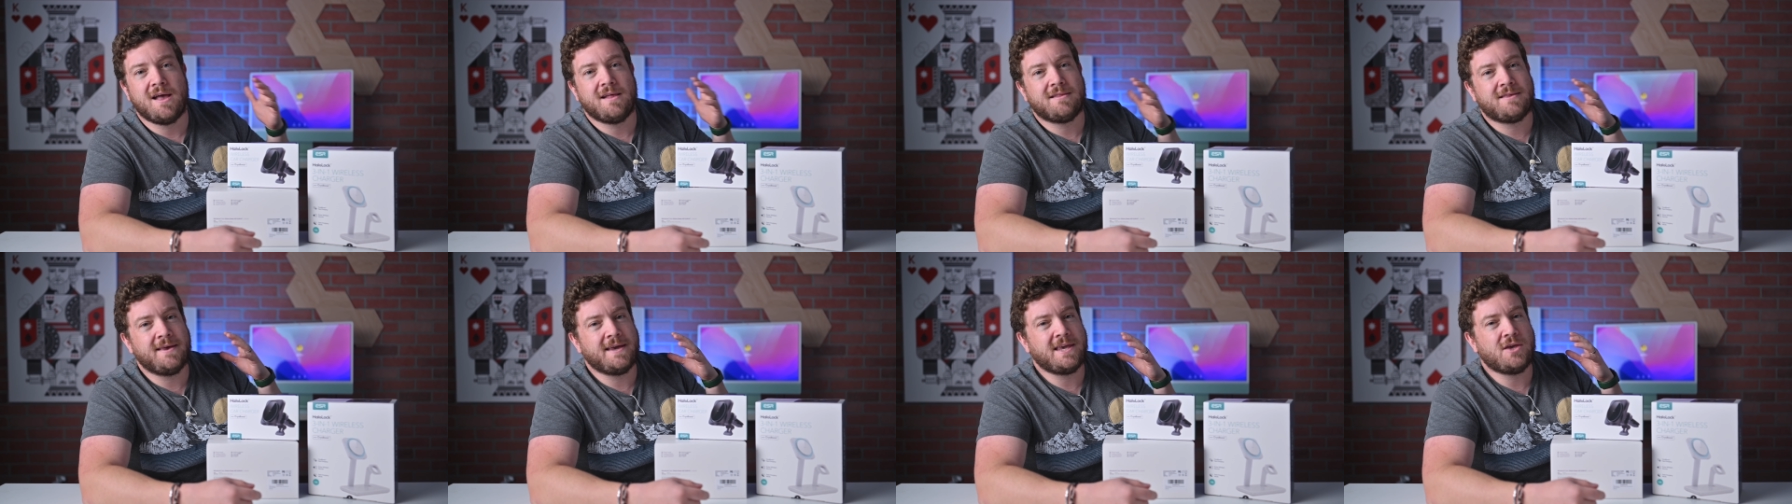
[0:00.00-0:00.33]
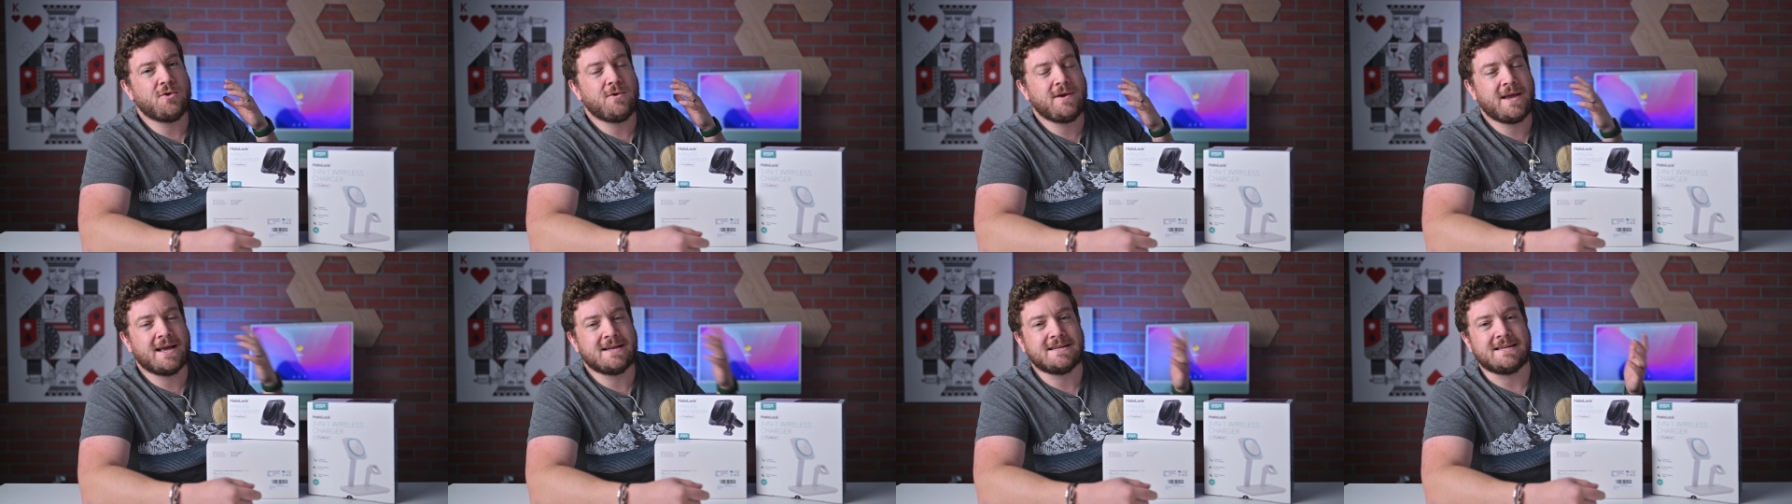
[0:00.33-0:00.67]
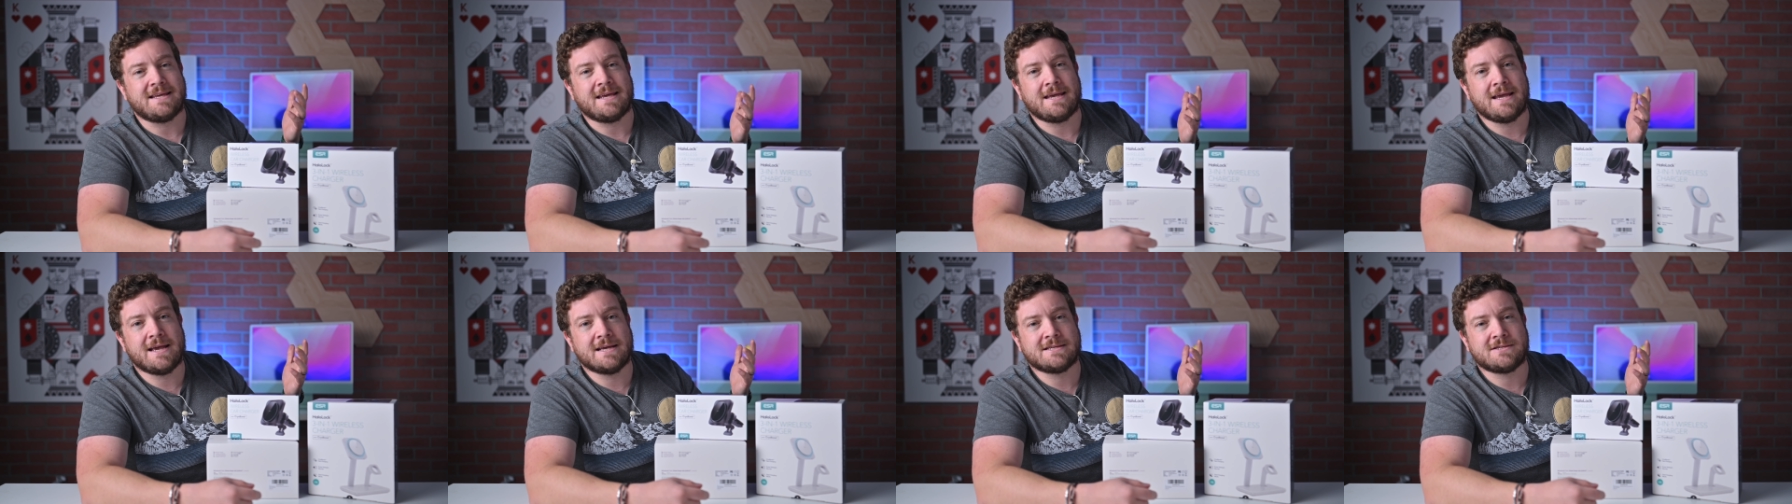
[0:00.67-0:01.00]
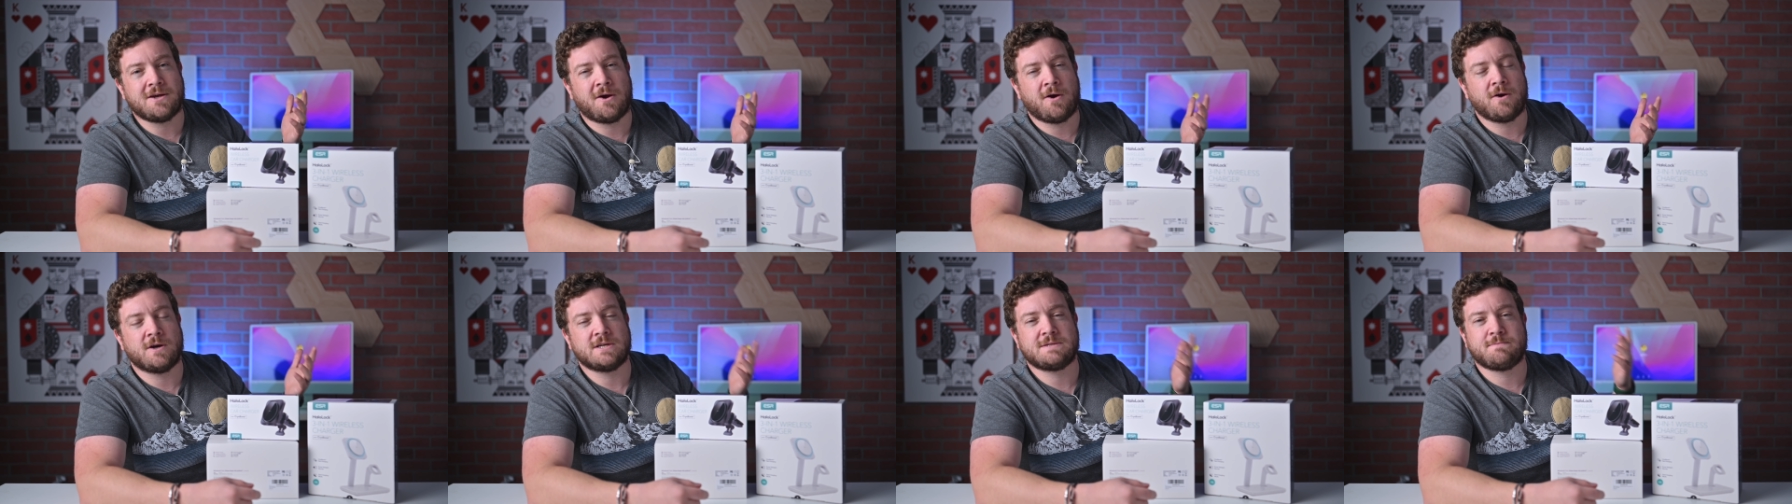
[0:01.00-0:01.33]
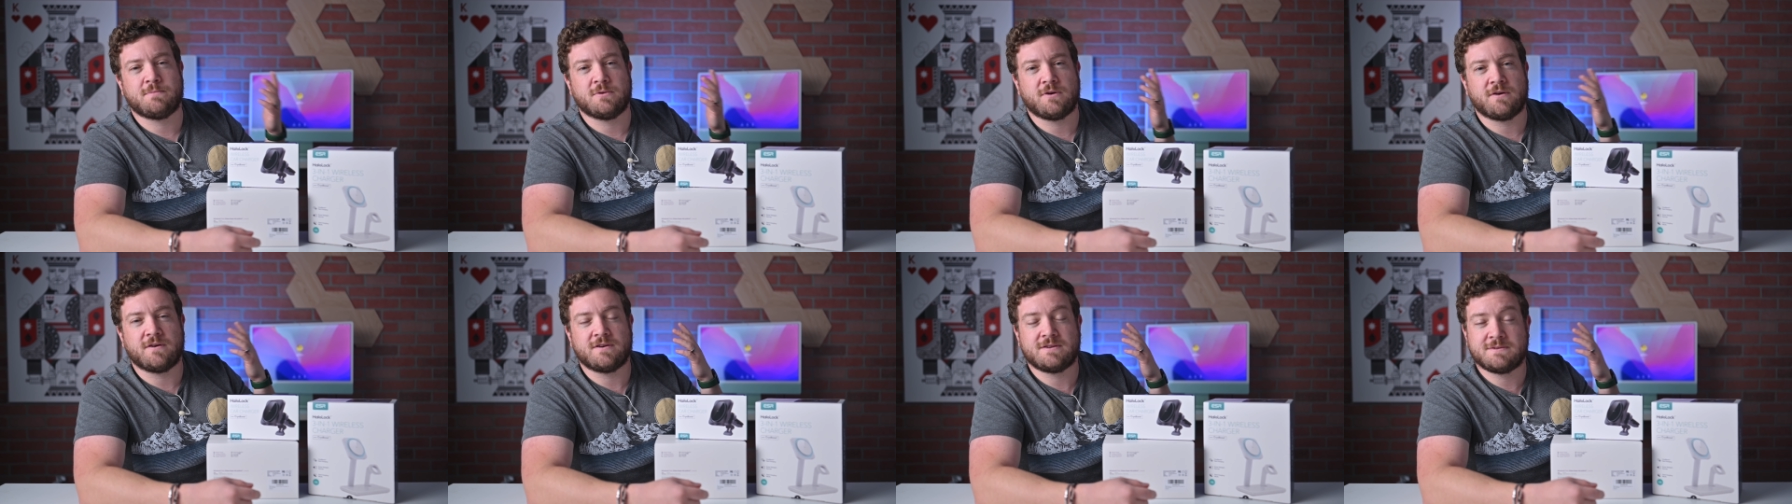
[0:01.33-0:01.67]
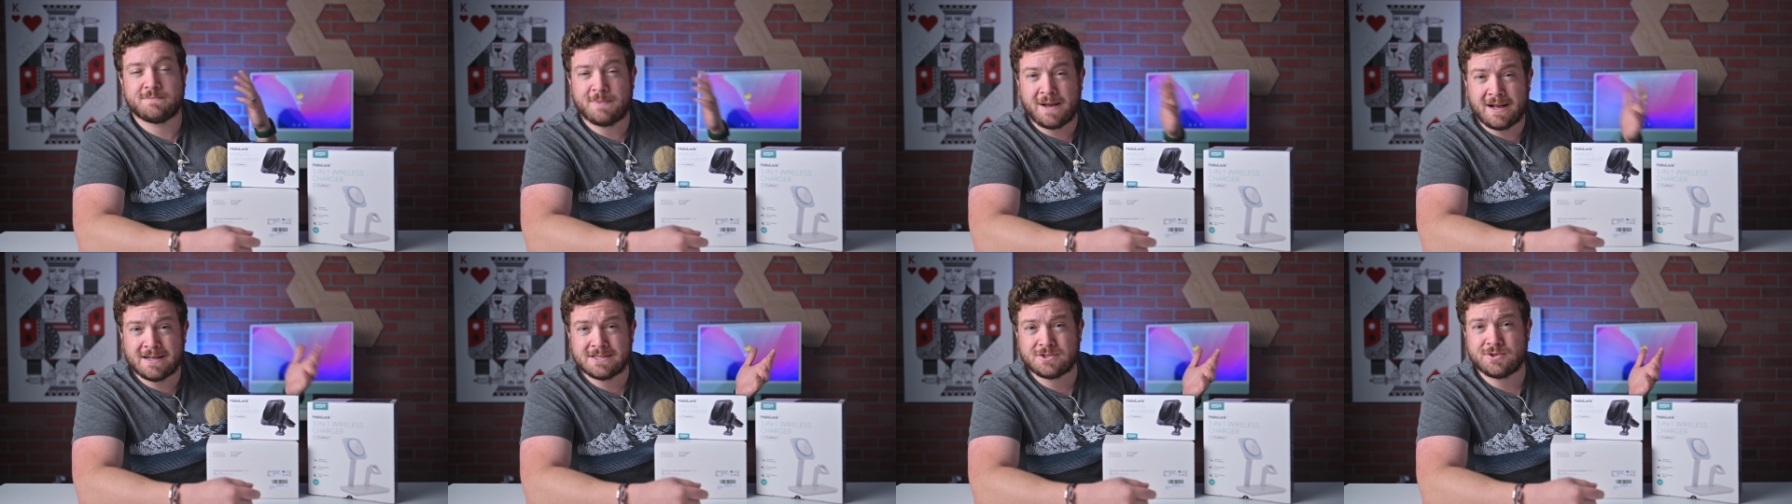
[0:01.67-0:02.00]
Thank you again to ESR for
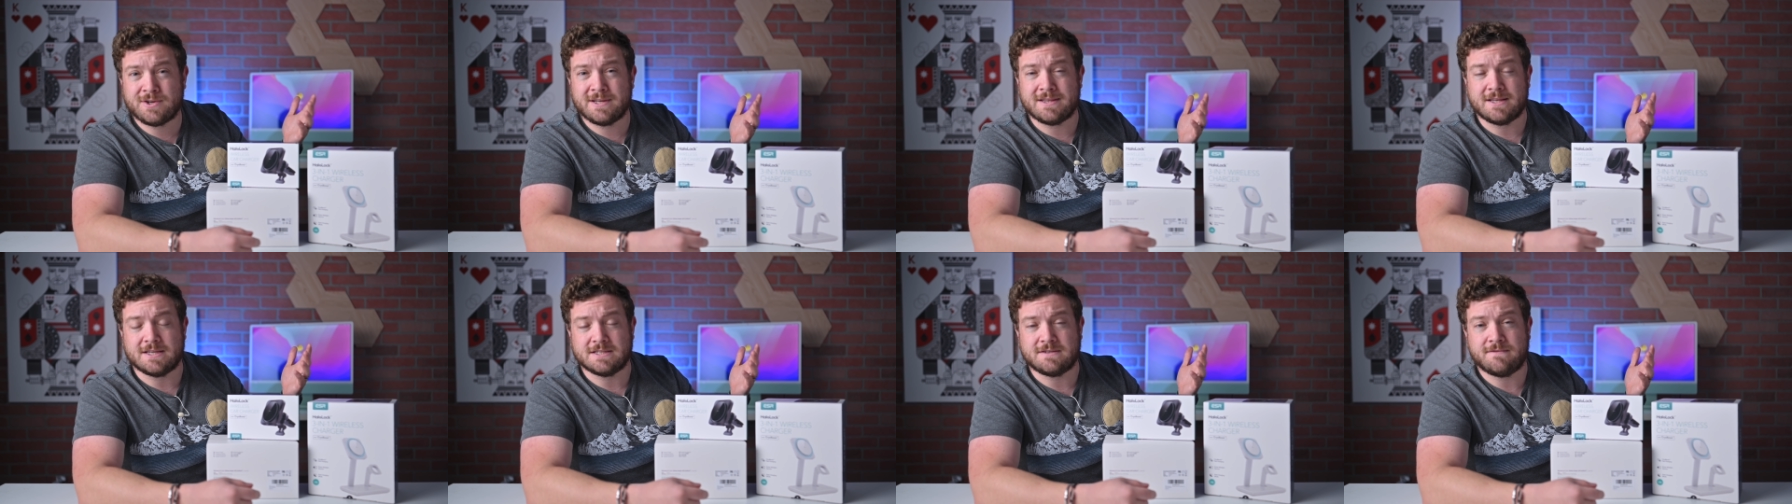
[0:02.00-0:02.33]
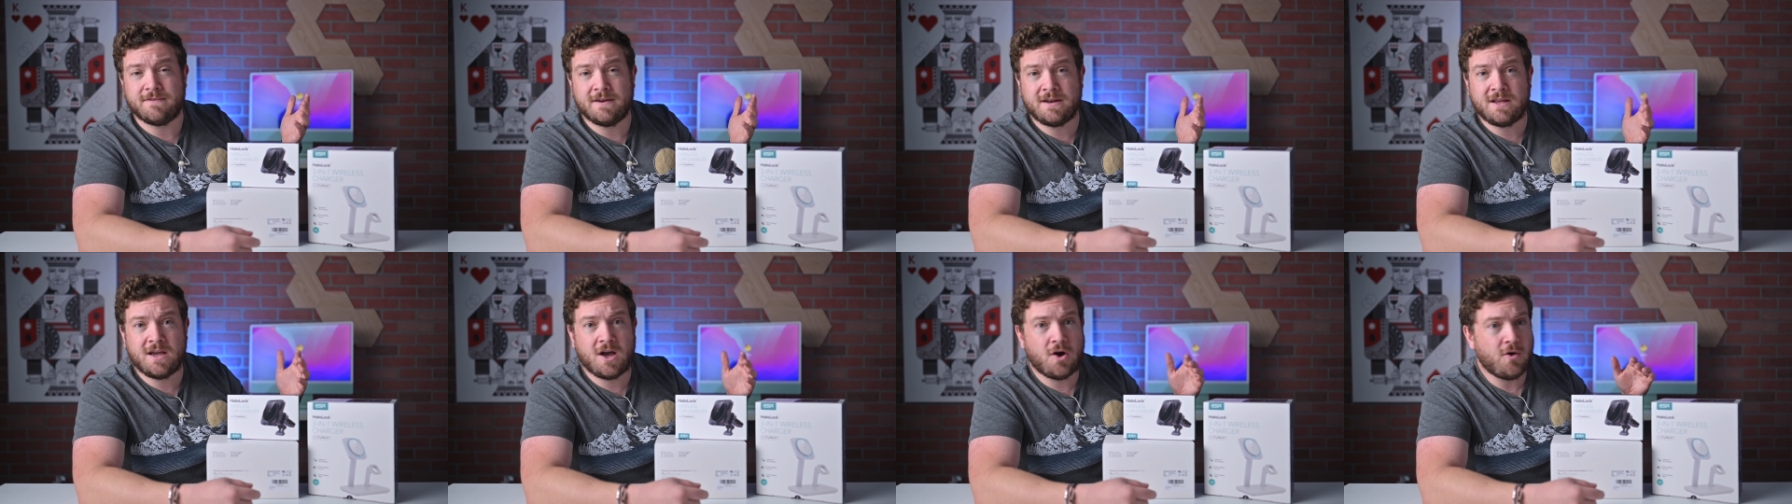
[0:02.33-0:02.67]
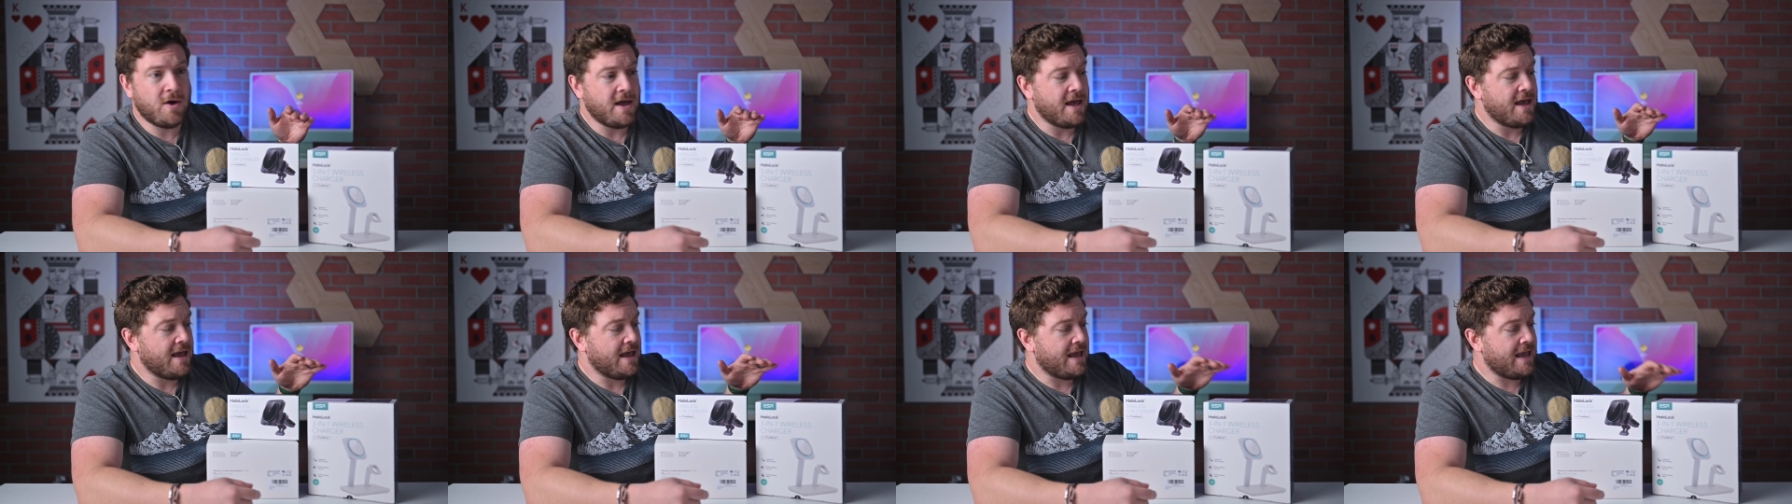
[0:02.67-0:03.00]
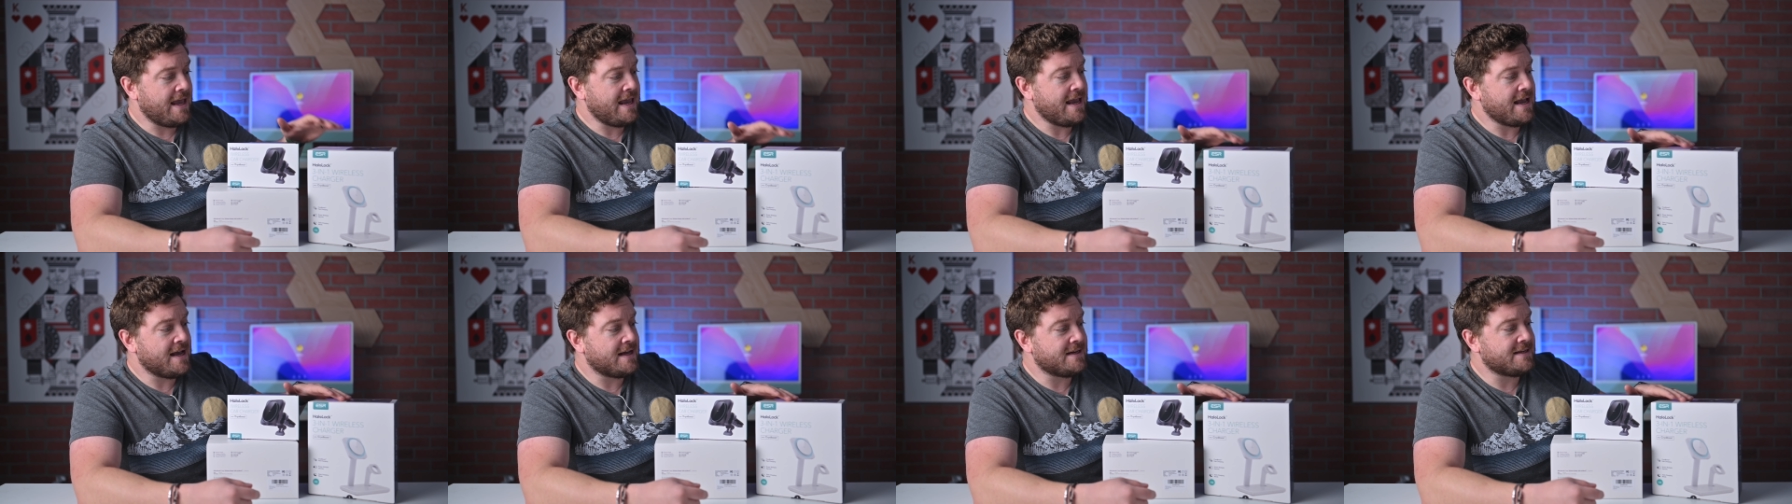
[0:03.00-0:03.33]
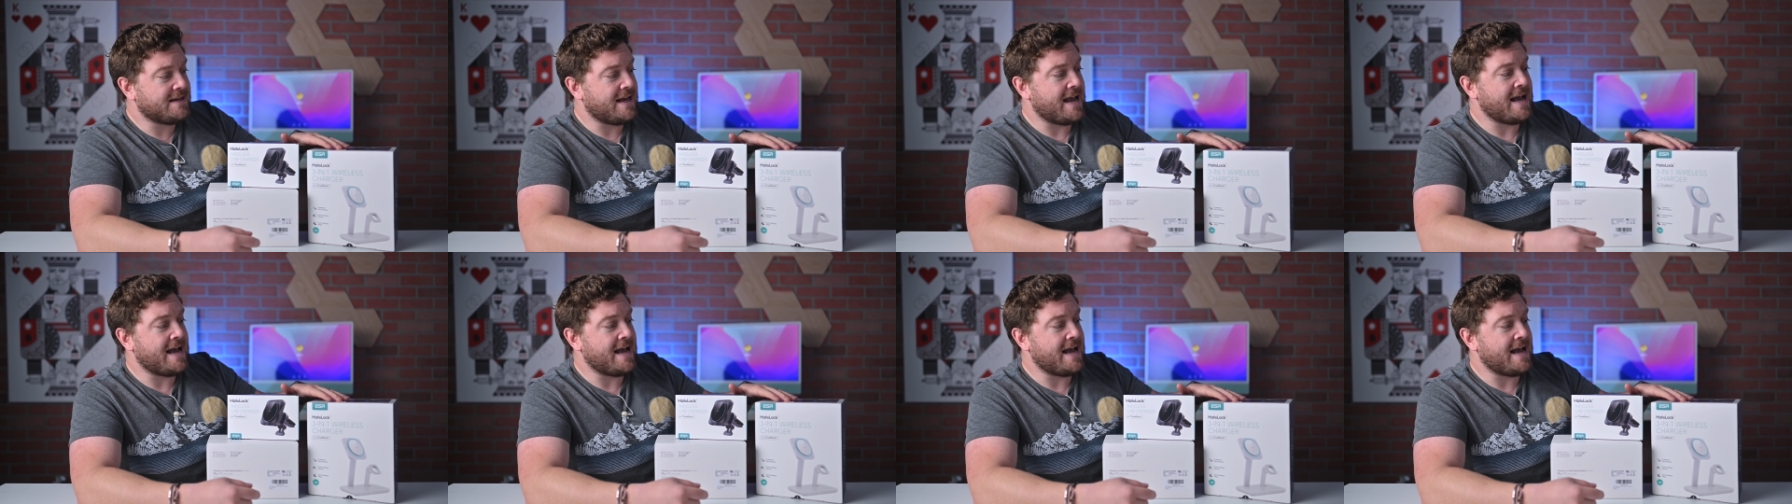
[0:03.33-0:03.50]
sponsoring this video, and